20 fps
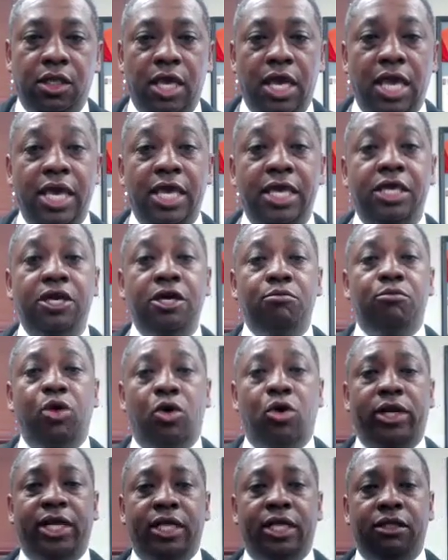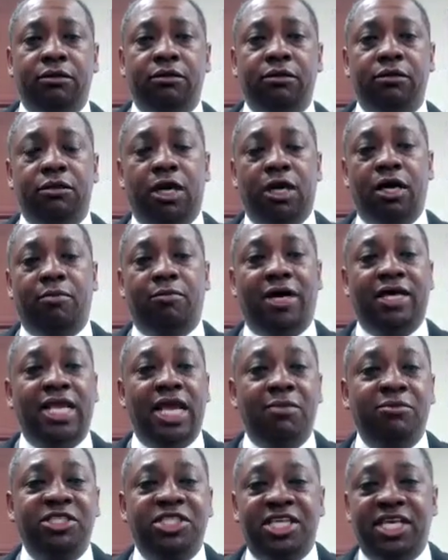Hey, good morning. My
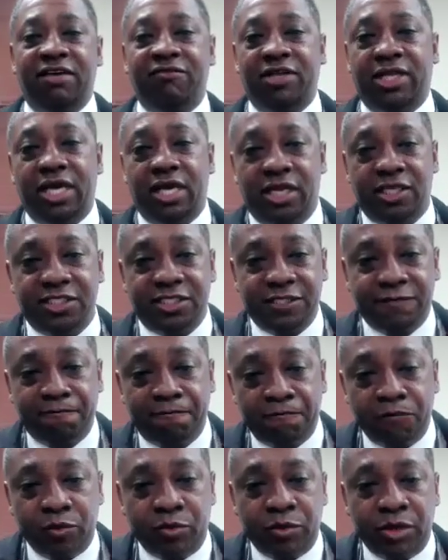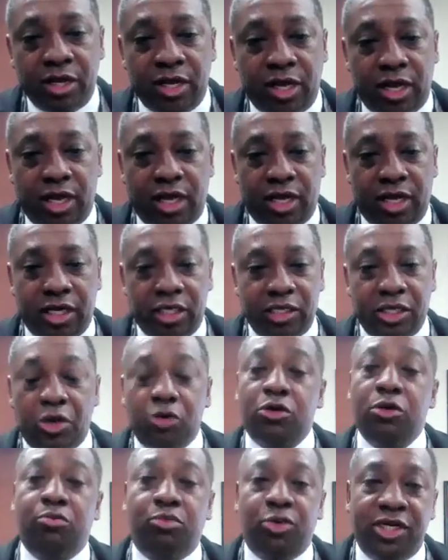name is Kevin Ellis,
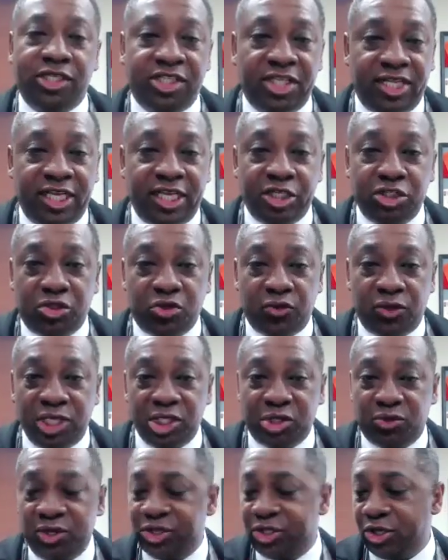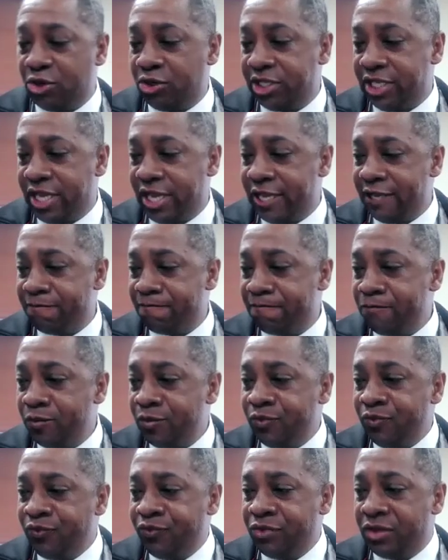local president of 2338.
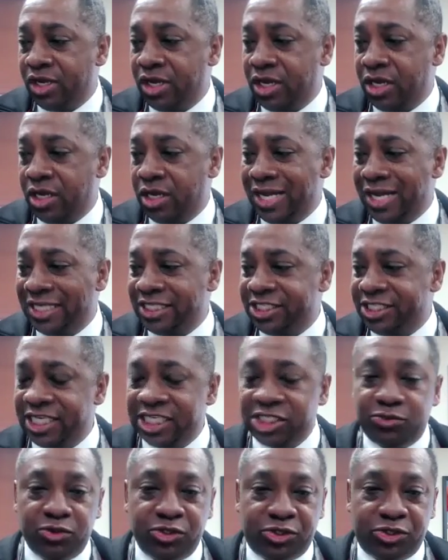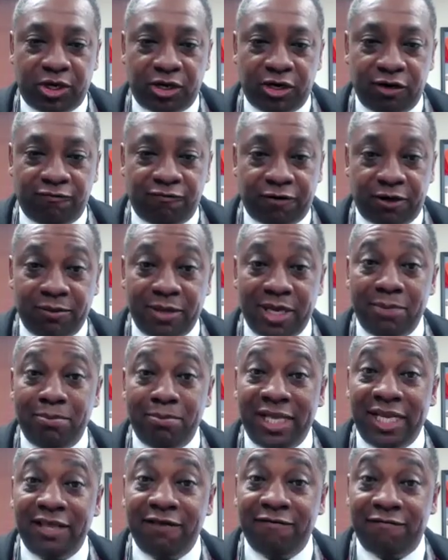I just returned from a
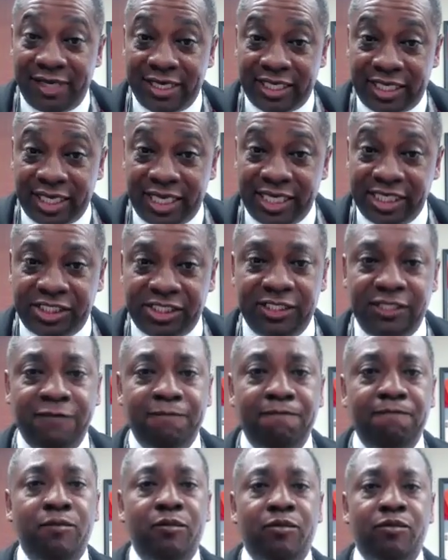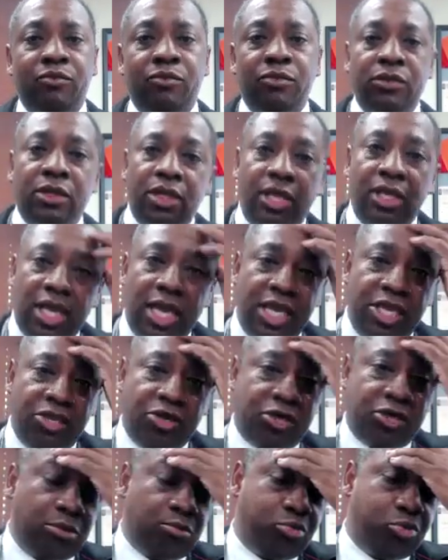mini vacation, and you
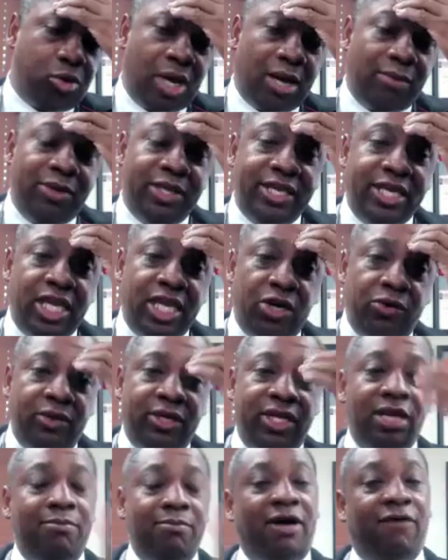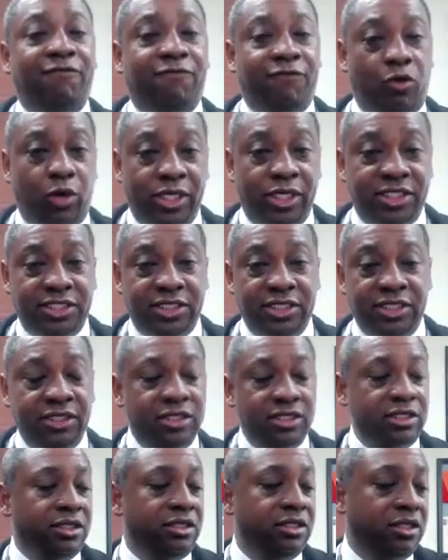can probably hear it in my voice.
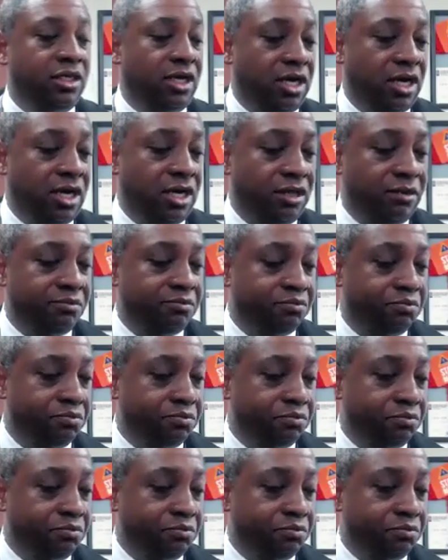Um,